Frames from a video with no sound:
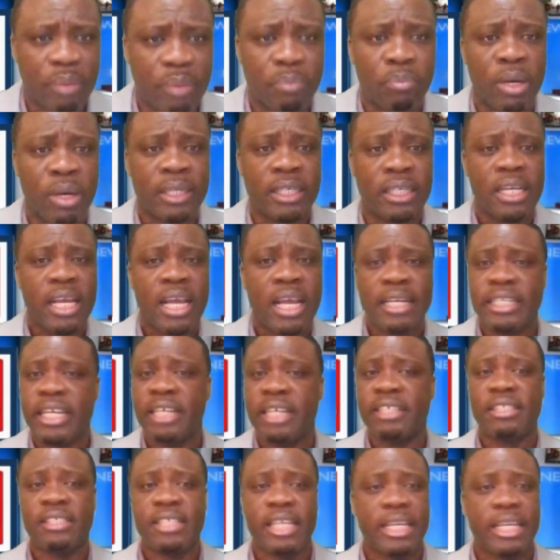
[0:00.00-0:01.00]
the money, the
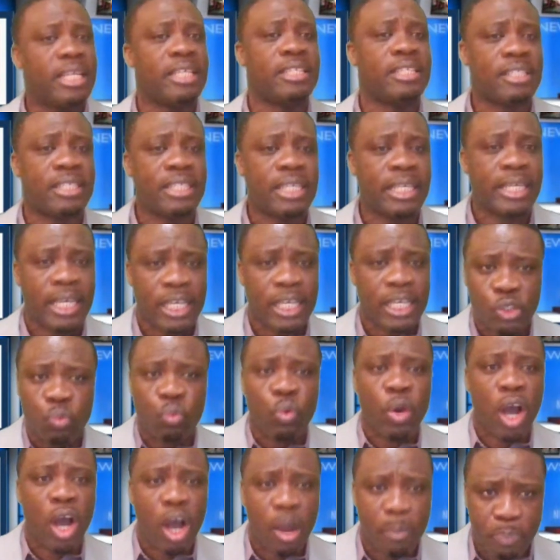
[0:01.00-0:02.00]
CDC is
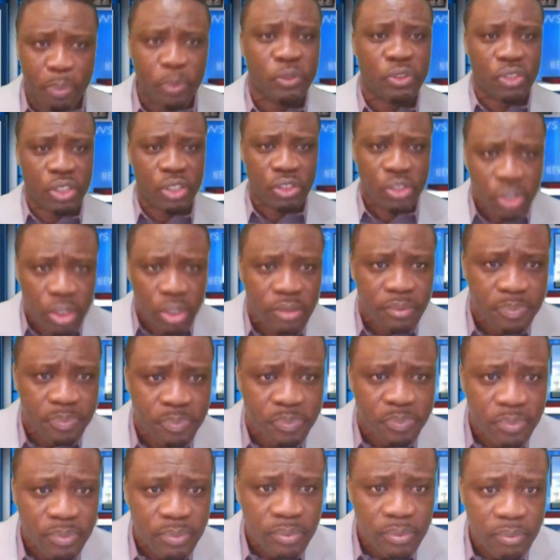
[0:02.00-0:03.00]
well positioned.
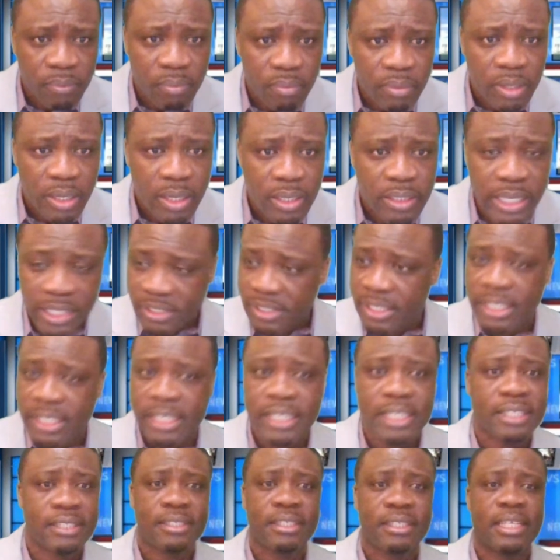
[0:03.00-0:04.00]
The
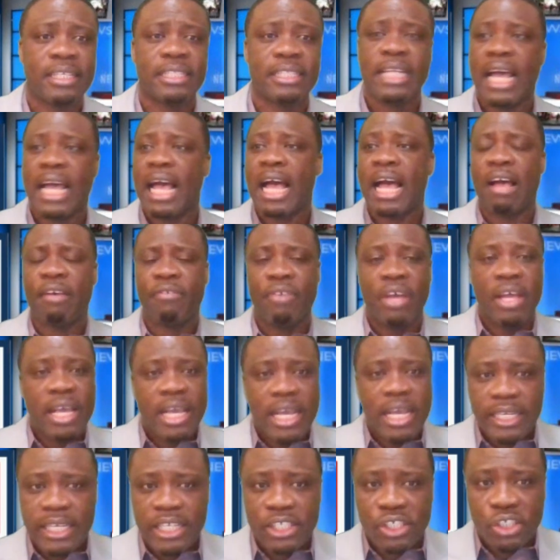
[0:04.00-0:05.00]
CDCs have
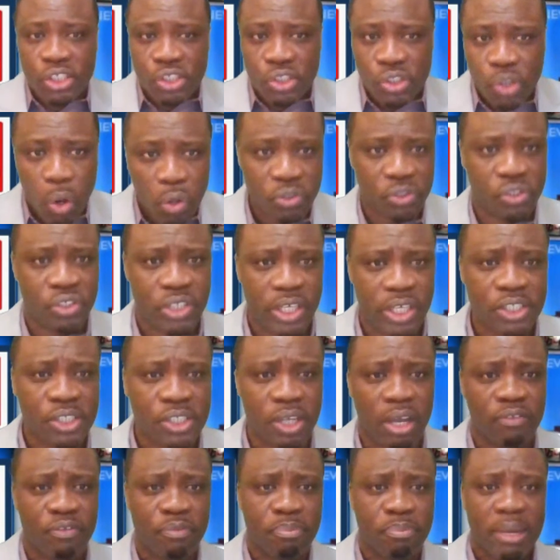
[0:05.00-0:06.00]
the sources
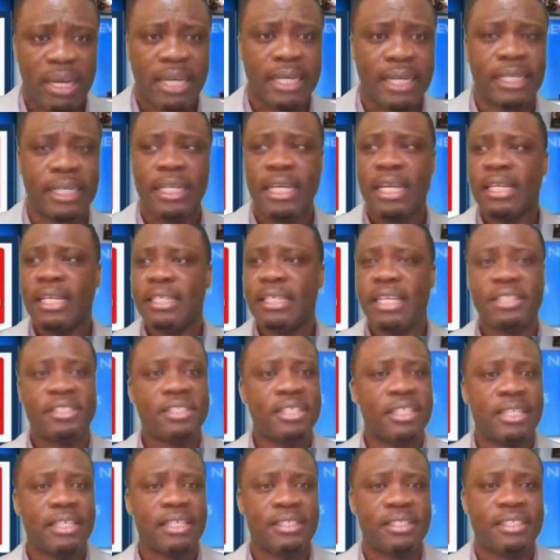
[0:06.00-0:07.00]
of money. The
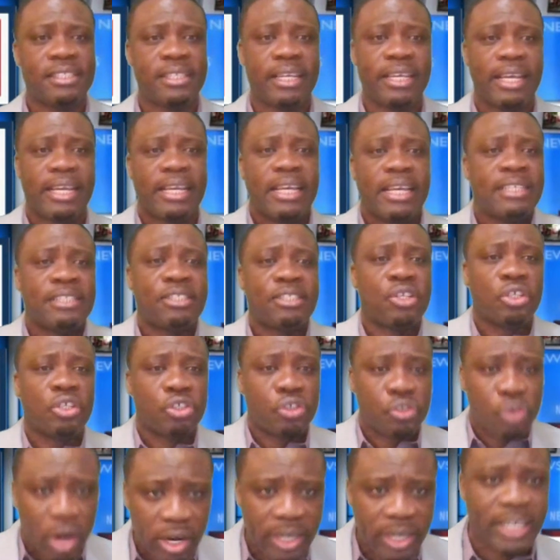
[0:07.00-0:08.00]
CDC is
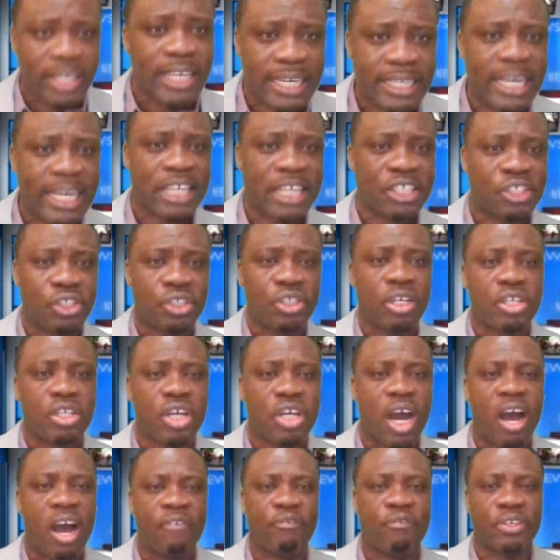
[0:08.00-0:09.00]
controlling the national
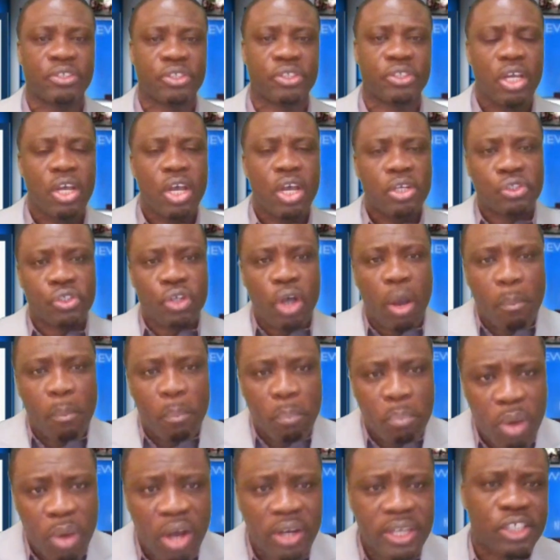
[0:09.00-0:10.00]
coffers. So
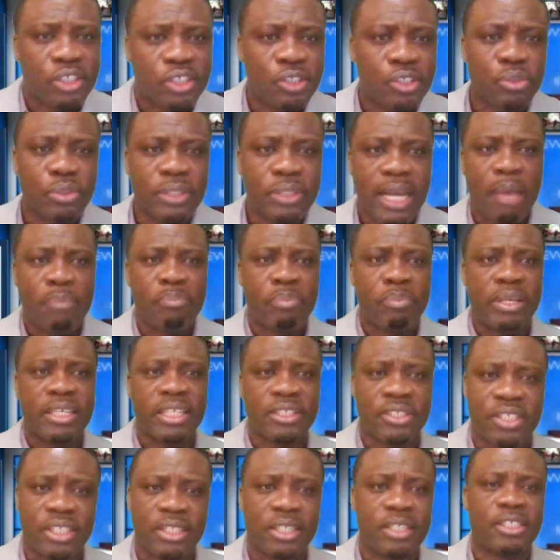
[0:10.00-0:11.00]
money should not be the
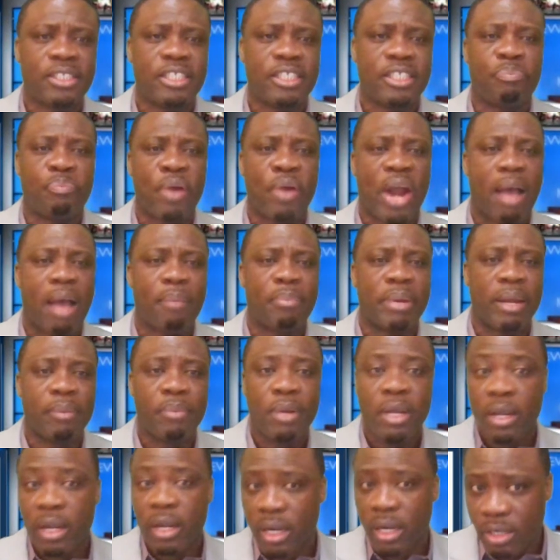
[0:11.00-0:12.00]
CDC problem.
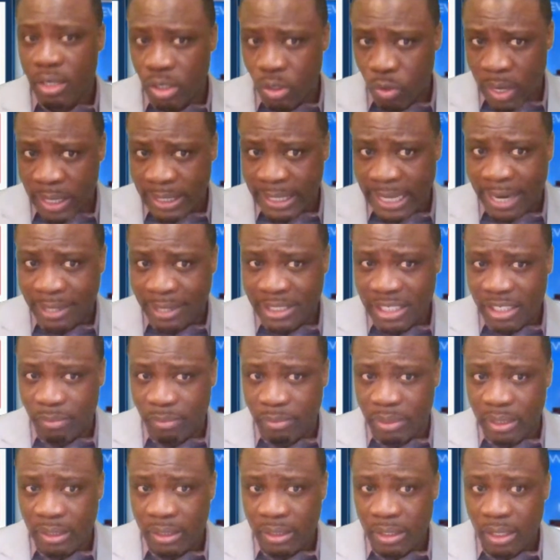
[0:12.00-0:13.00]
You are doubting
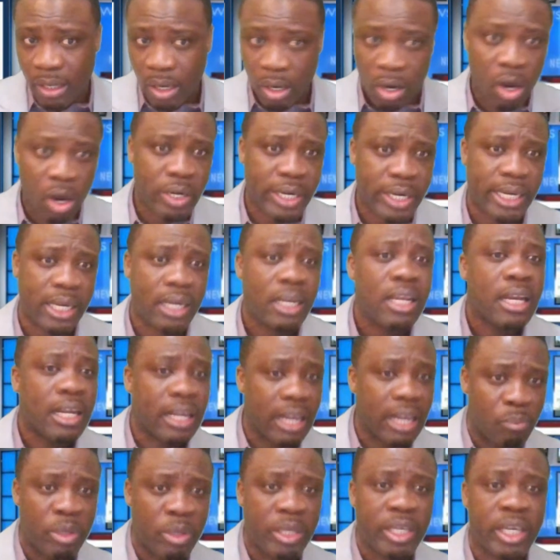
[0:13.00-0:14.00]
me. Okay,
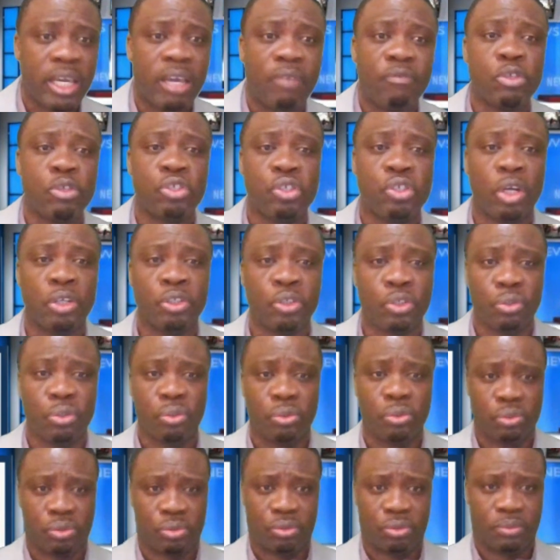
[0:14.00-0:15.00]
let me give you some
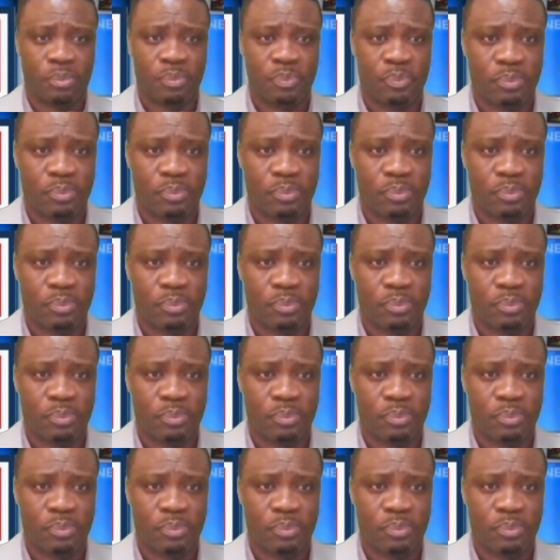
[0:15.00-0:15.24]
juice.